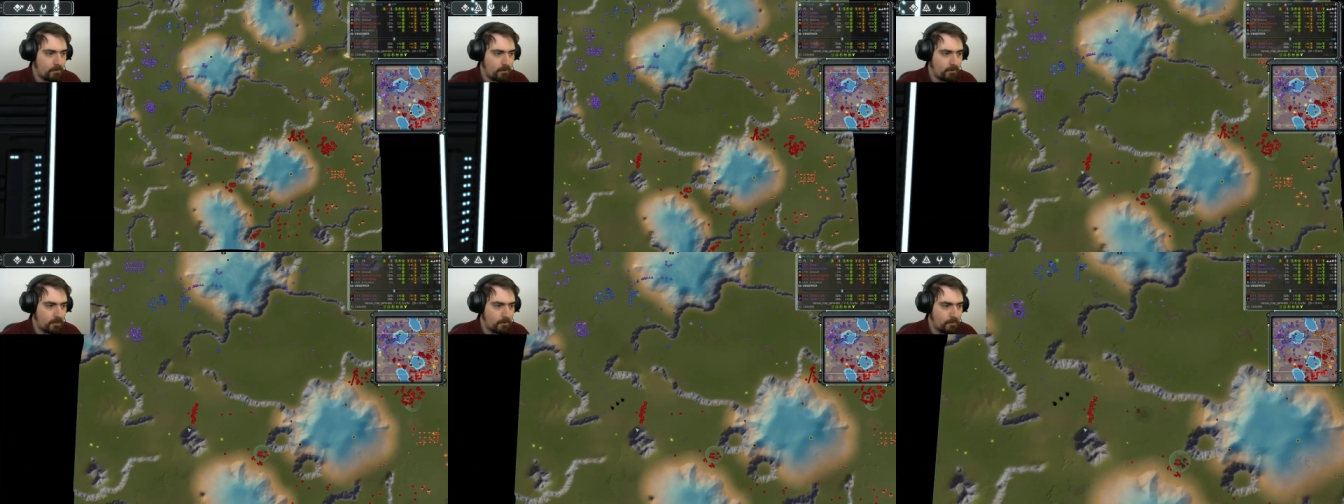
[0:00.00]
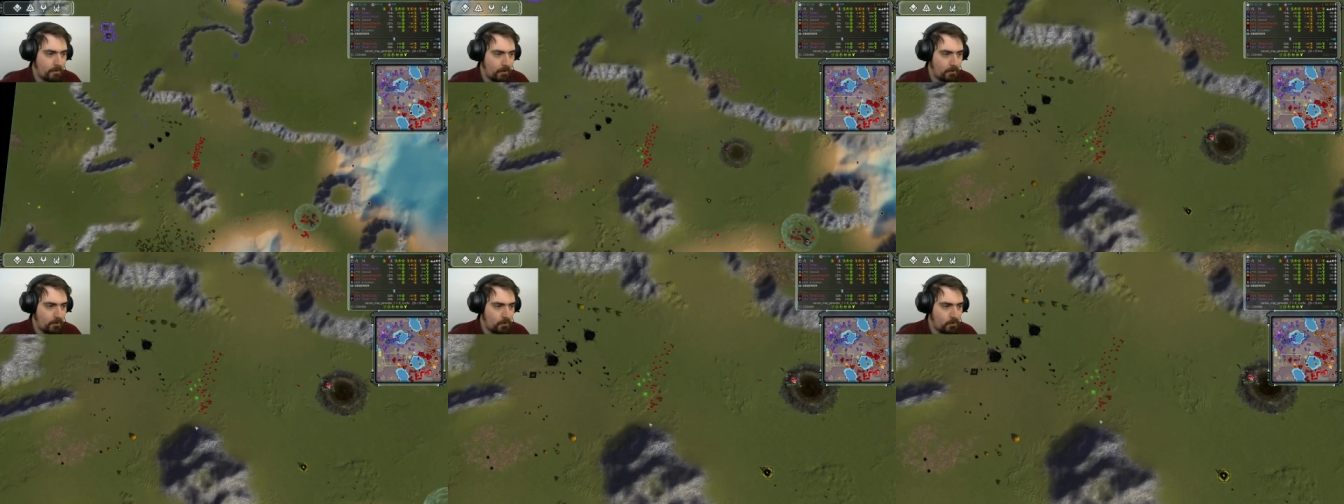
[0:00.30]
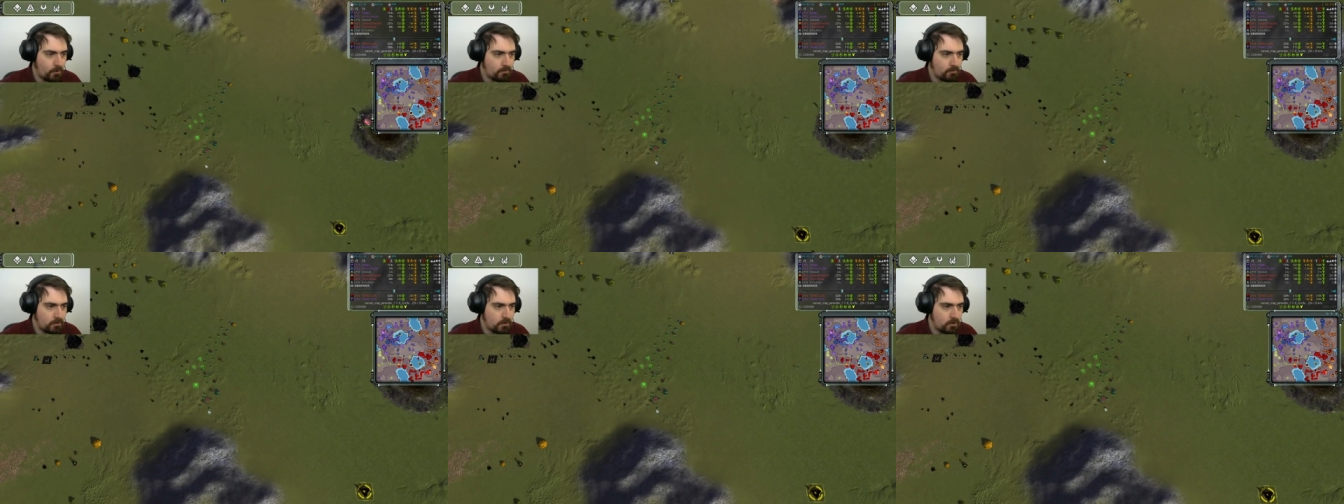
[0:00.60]
worried about
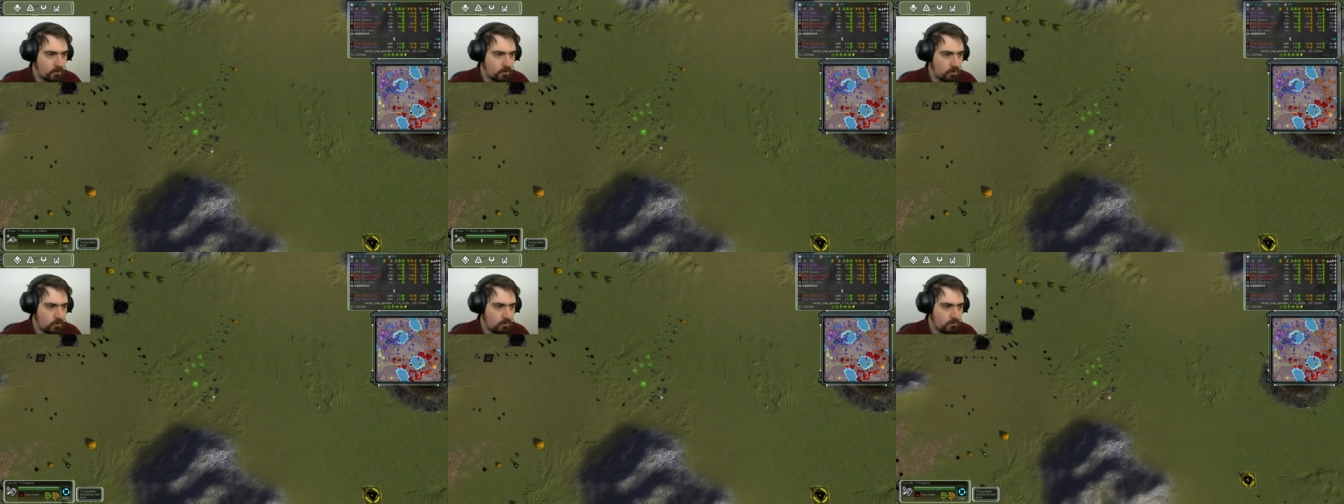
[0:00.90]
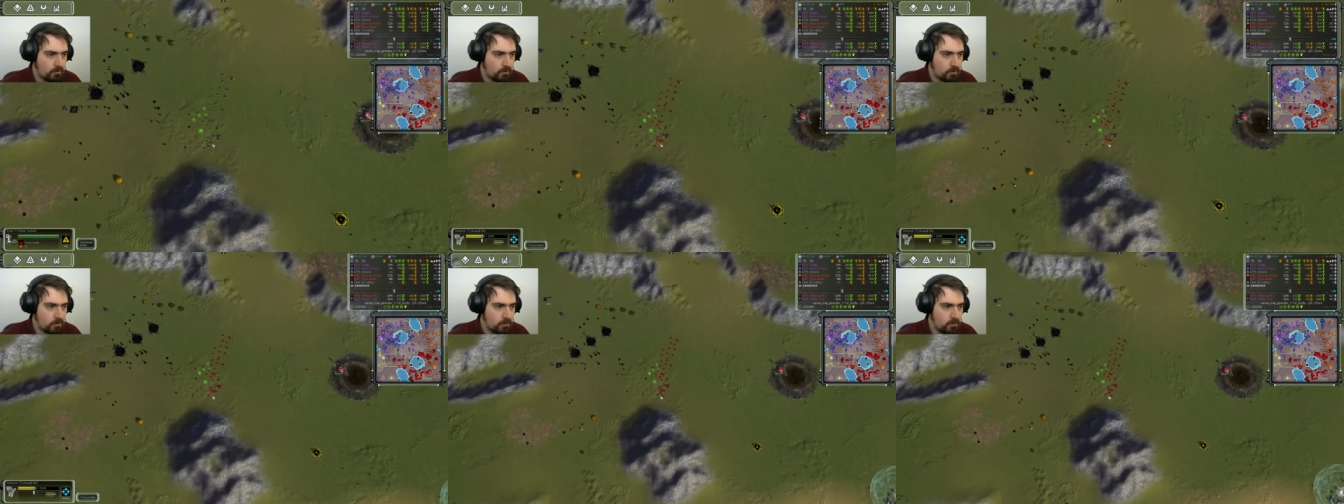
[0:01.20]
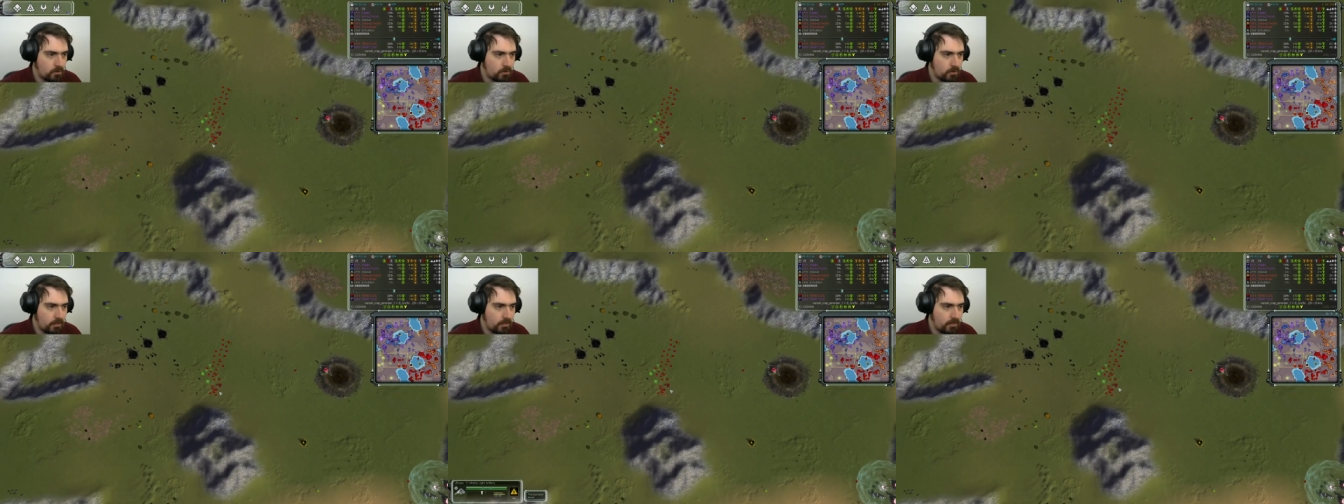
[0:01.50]
those restorers,
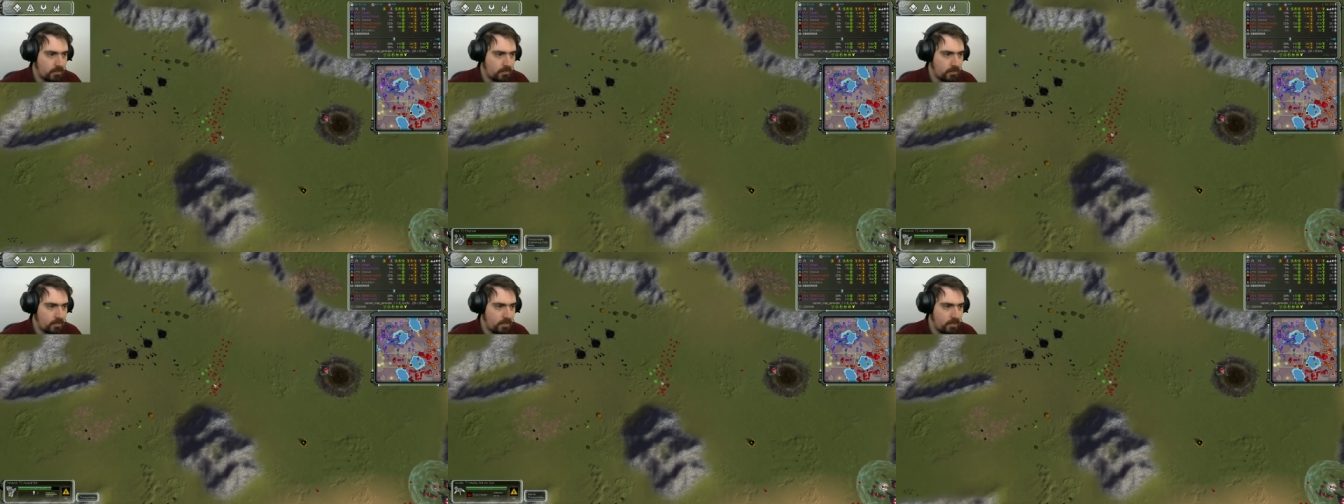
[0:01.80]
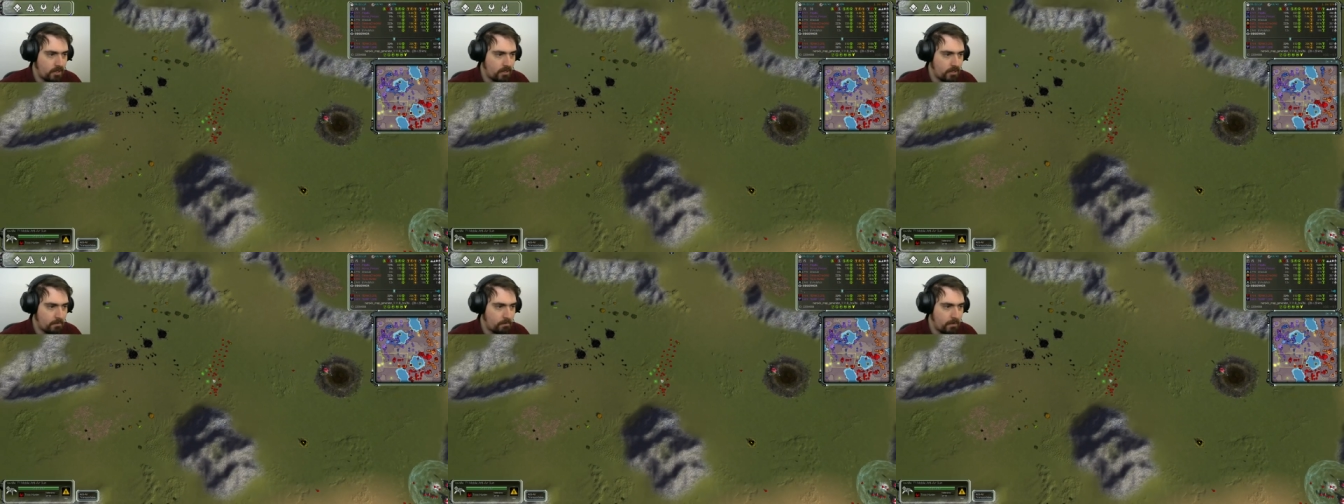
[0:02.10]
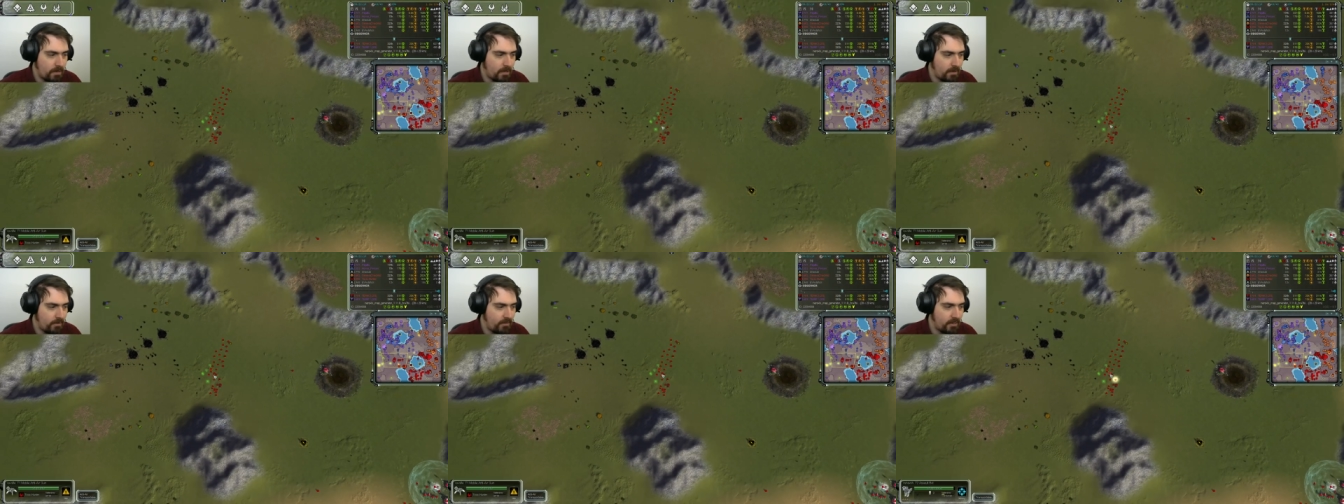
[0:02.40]
because there's a
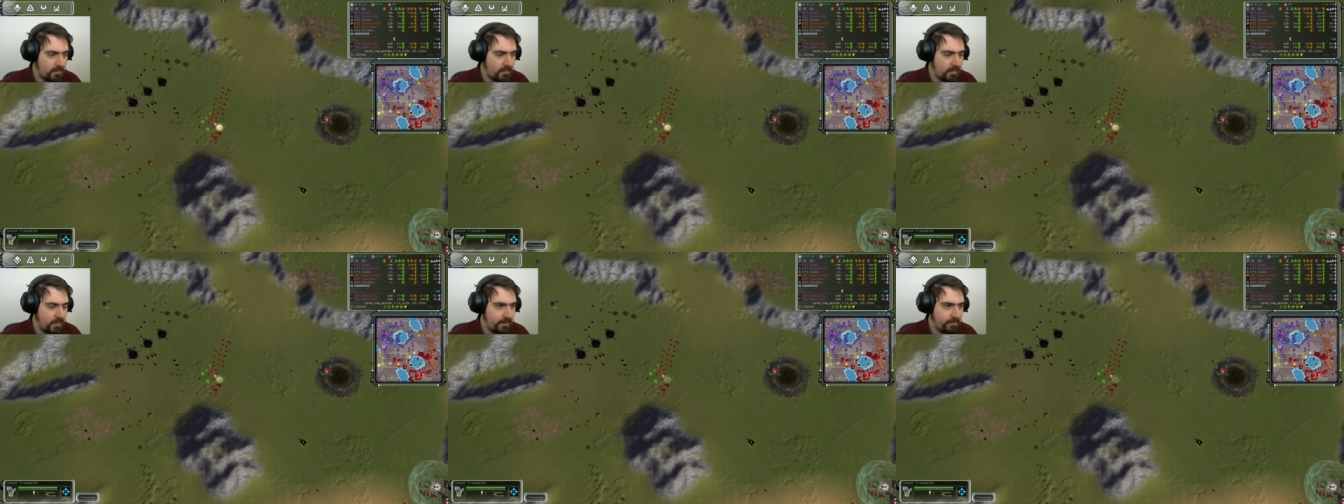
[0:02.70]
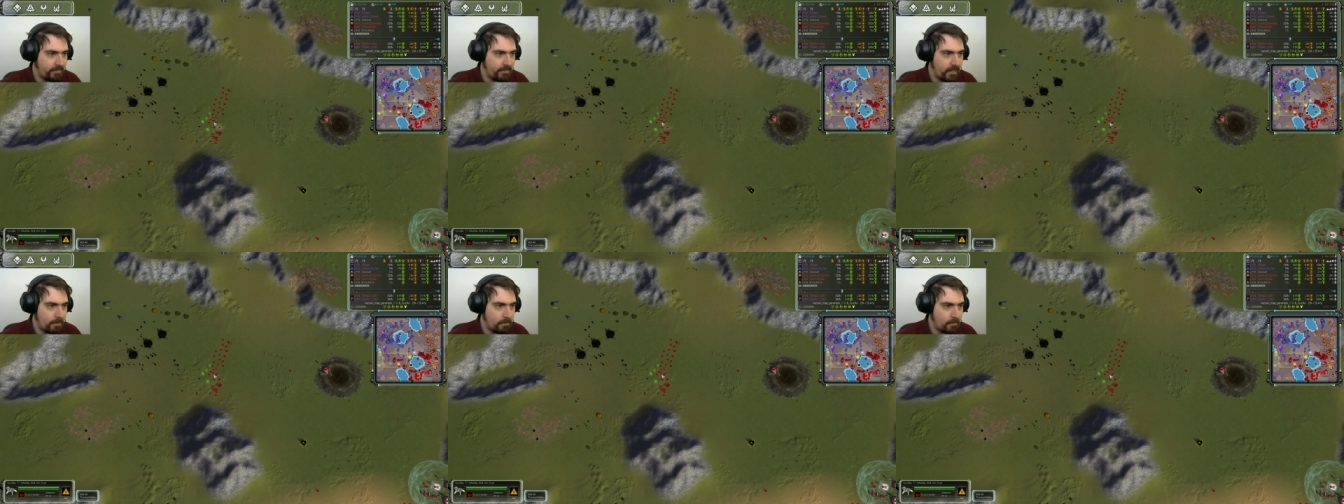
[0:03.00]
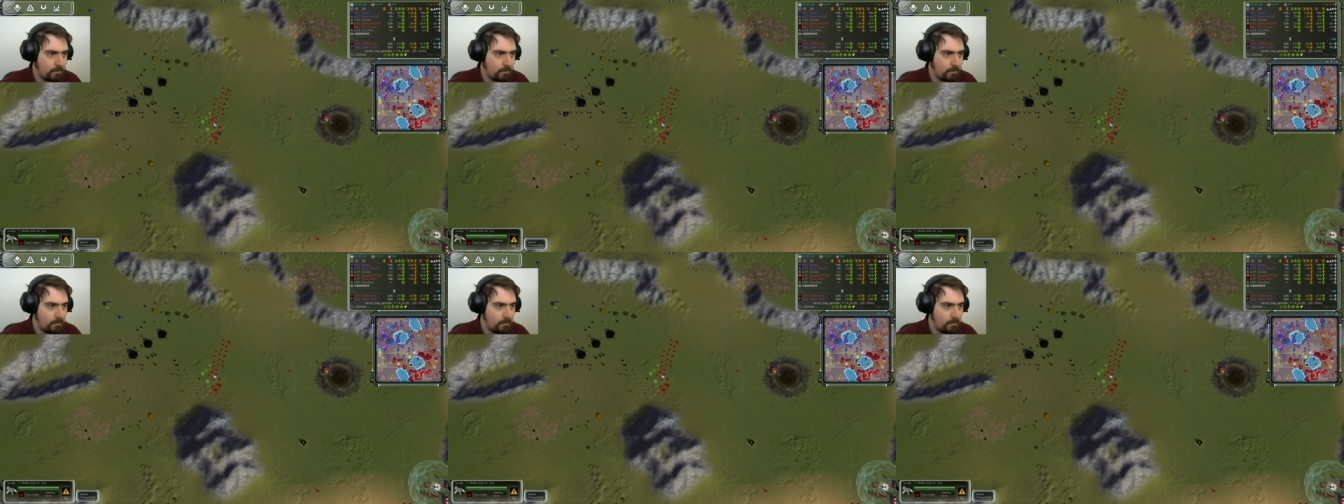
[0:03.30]
bit of anti-air in there,